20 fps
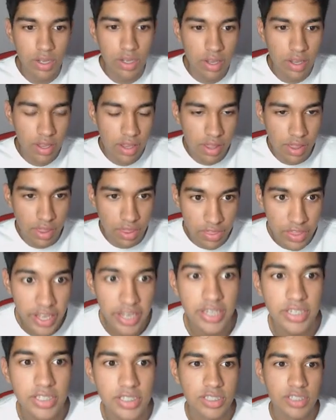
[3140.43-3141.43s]

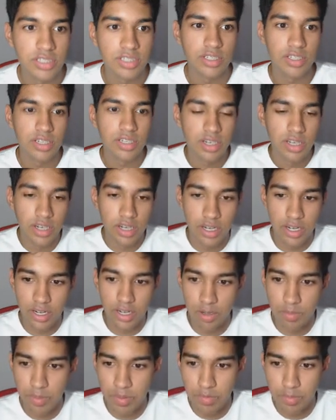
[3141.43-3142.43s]
this, I hope
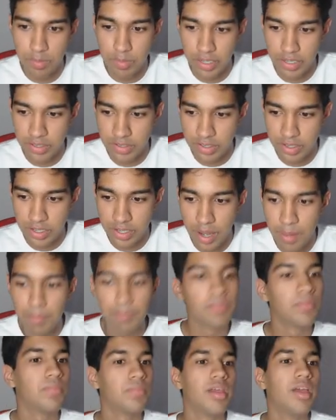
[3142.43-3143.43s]
everybody can see, yep.
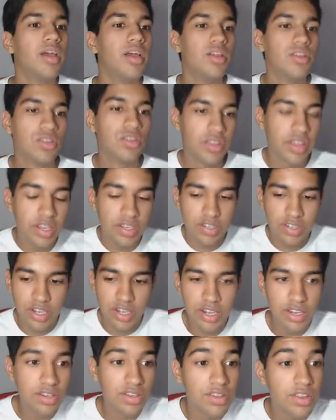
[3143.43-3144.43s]
So this is
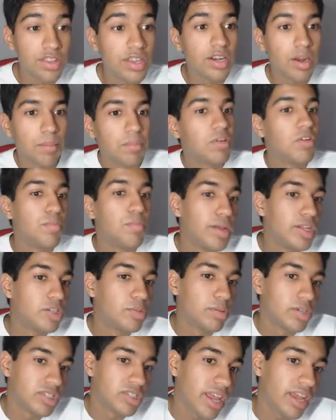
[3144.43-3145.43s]
the number of bids per
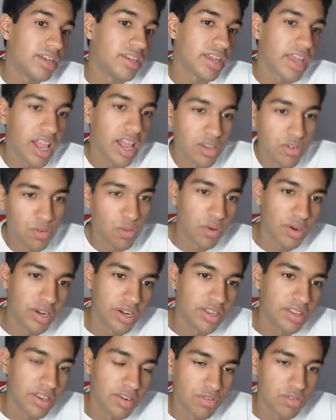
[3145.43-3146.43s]
state. California, then
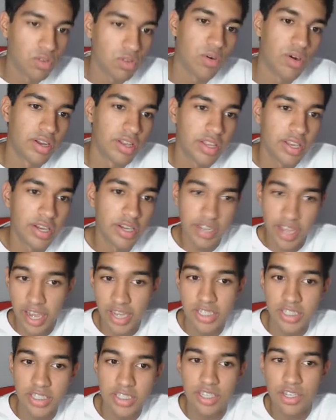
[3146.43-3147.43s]
Florida, then Texas,
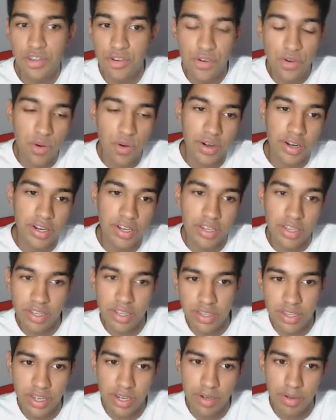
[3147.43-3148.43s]
then New York, then
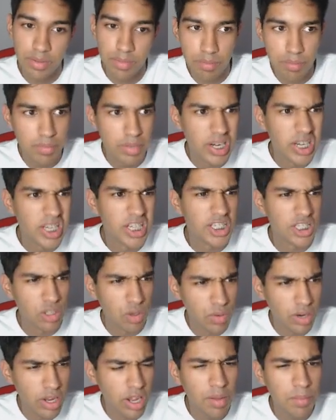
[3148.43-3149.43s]
Minnesota.
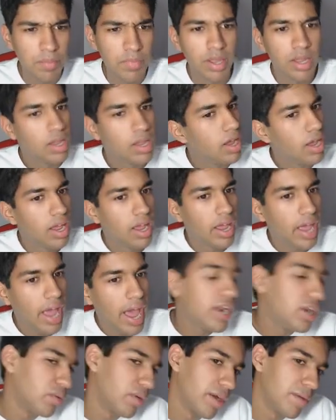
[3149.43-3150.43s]
Anyway,
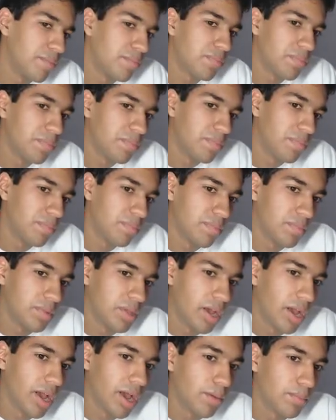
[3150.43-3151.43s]

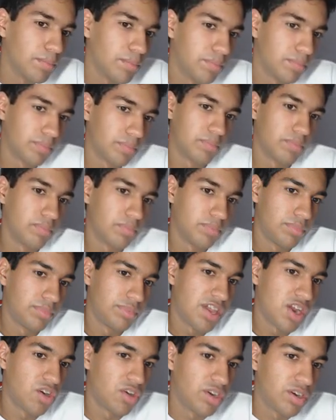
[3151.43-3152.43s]
there are
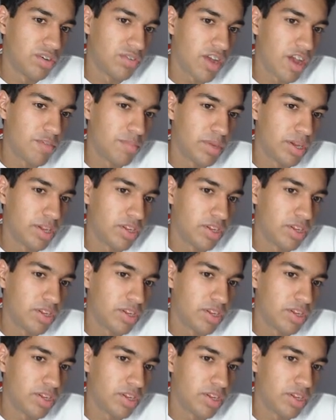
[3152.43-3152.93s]
your 5 biggest